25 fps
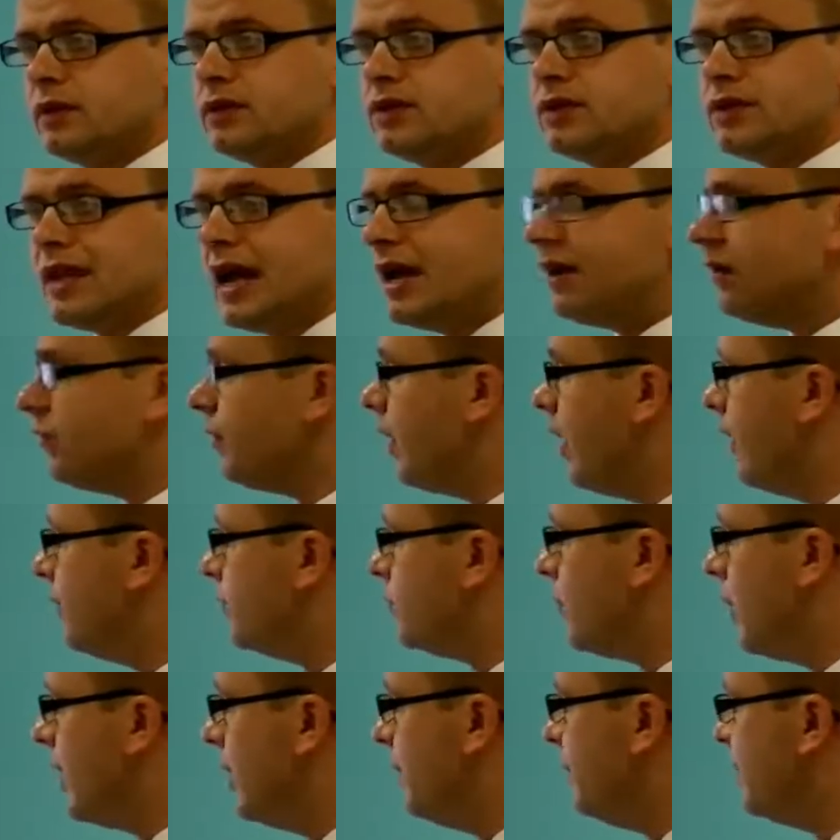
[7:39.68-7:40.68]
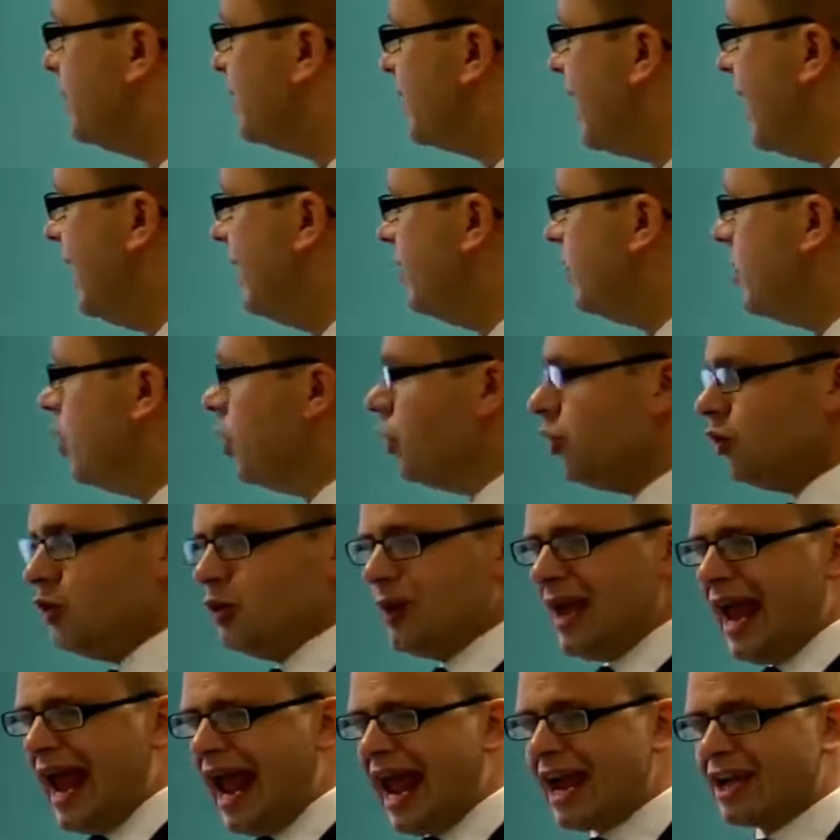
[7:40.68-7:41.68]
standard rate of 20%,
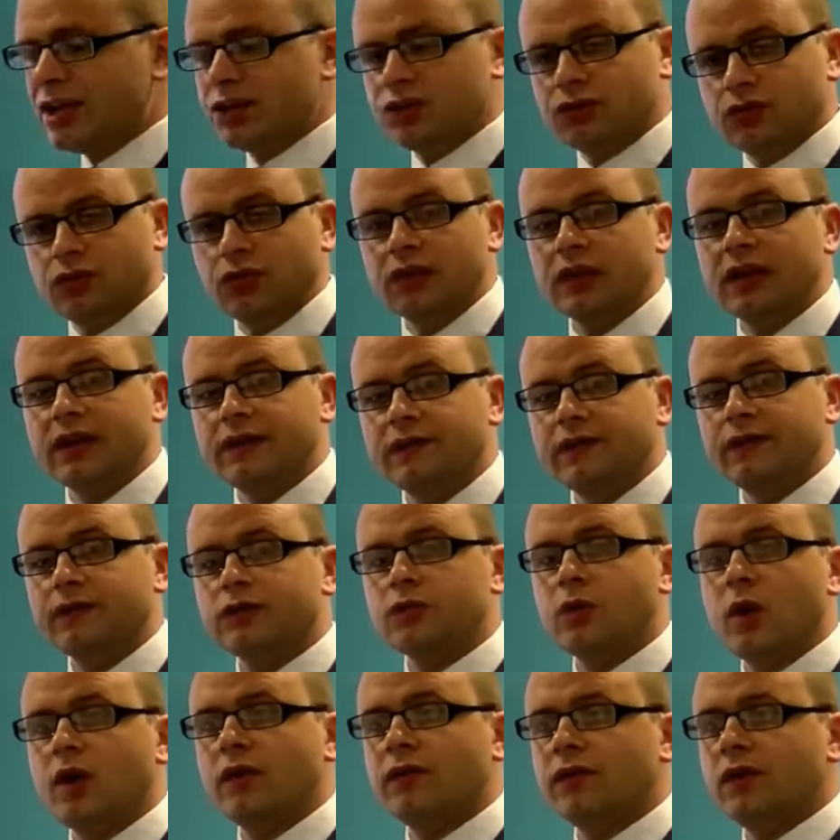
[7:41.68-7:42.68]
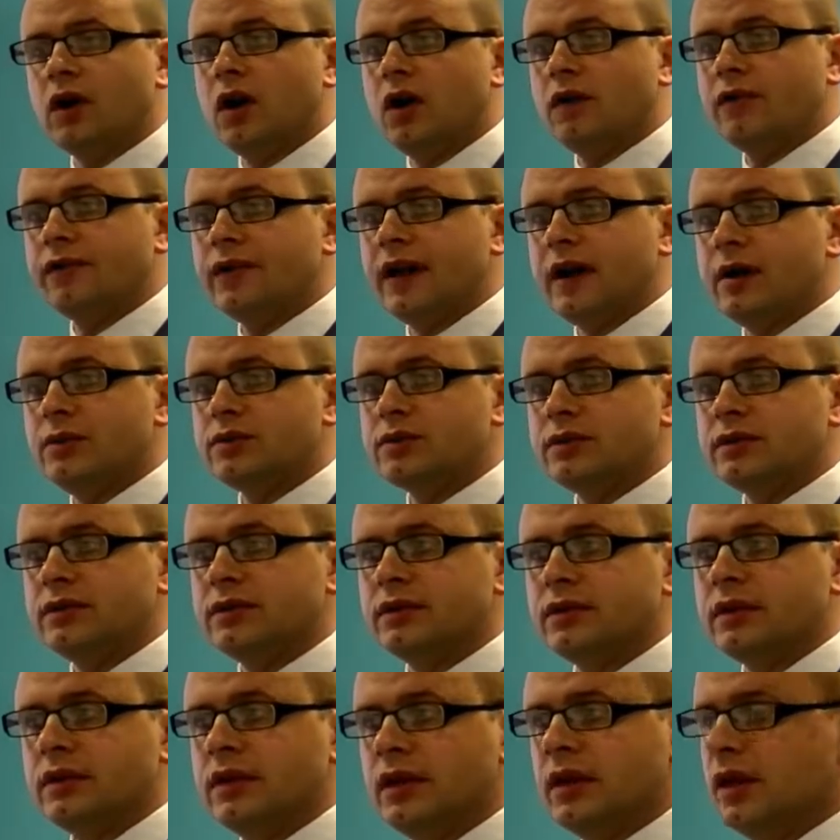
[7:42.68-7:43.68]
you get extra relief of 12,500.
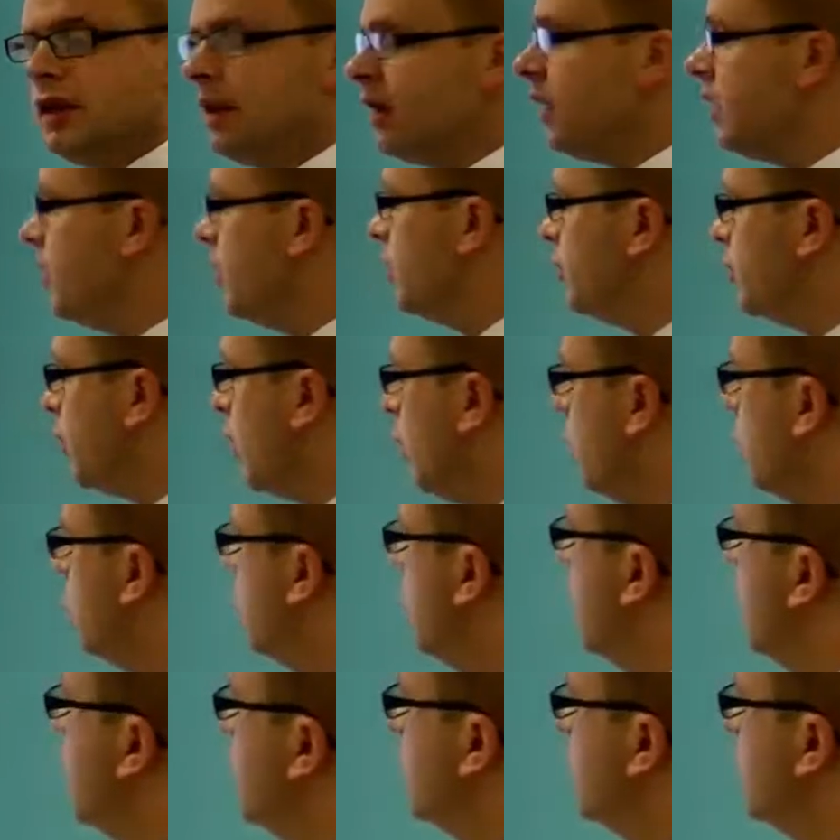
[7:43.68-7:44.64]
So to